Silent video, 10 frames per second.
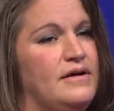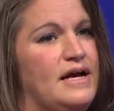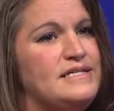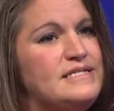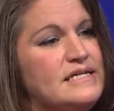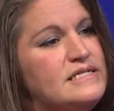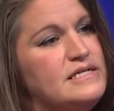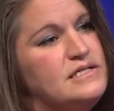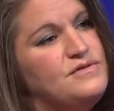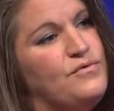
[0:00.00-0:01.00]

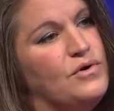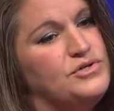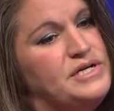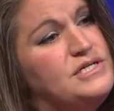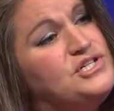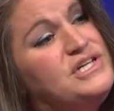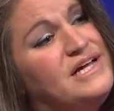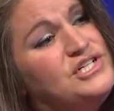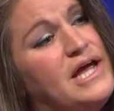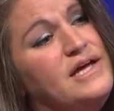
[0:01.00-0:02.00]
assistance for transition to
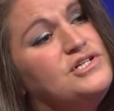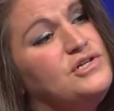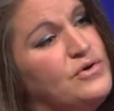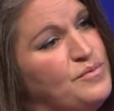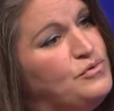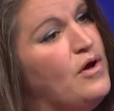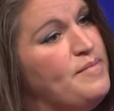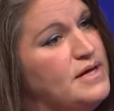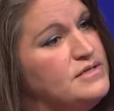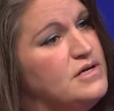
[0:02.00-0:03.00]
education or
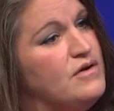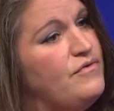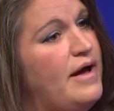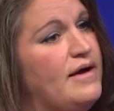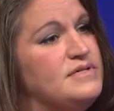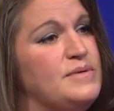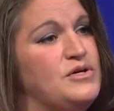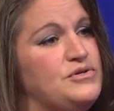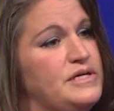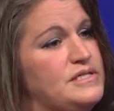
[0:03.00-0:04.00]
employment. So if we have
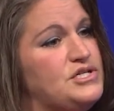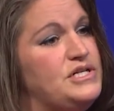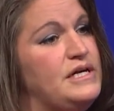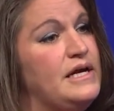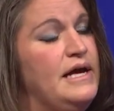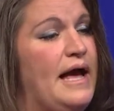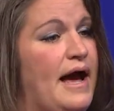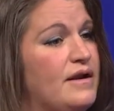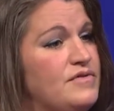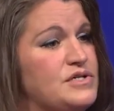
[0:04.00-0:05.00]
someone transitioning
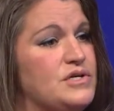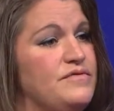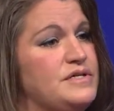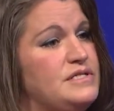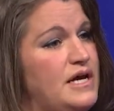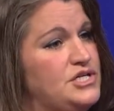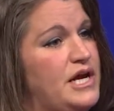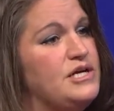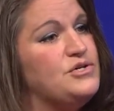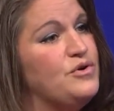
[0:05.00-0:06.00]
out of the service to
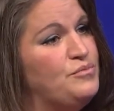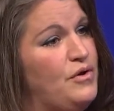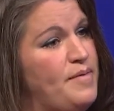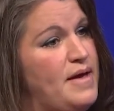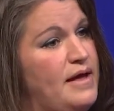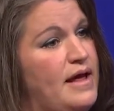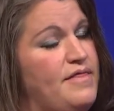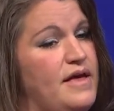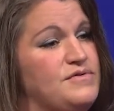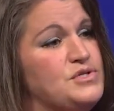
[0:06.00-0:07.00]
education or employment
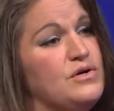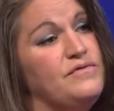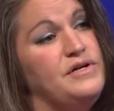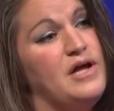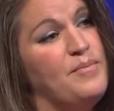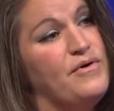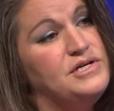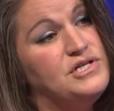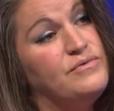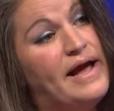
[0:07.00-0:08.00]
and they've served in
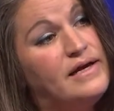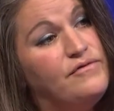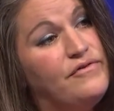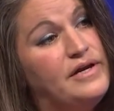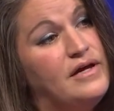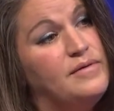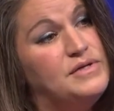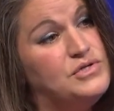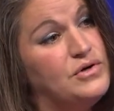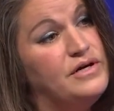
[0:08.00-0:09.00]
Operation Iraqi Freedom,
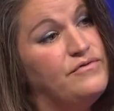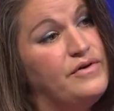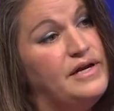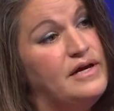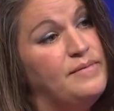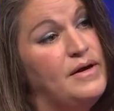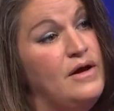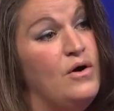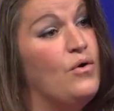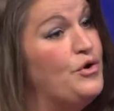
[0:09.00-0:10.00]
Enduring Freedom,
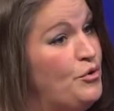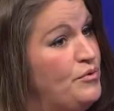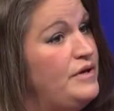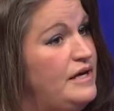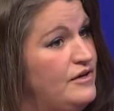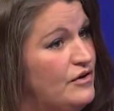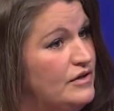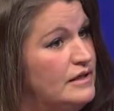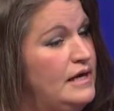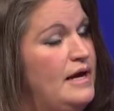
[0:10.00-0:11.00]
or Noble Eagle,